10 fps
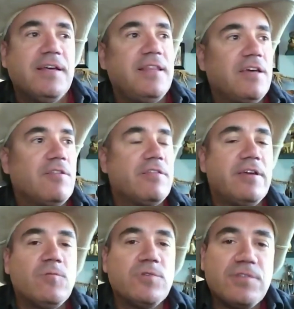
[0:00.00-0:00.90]
And the other
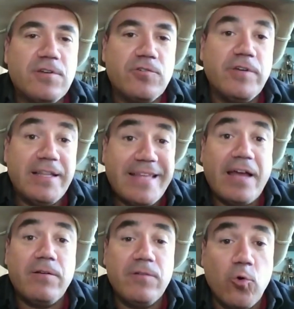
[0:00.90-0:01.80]
thing was to create
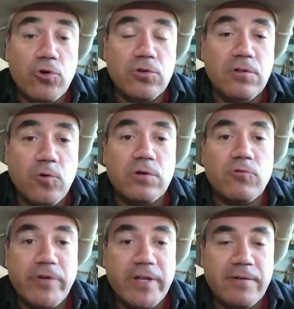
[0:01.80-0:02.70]
that oral
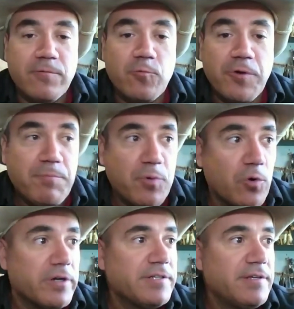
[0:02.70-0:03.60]
or written report.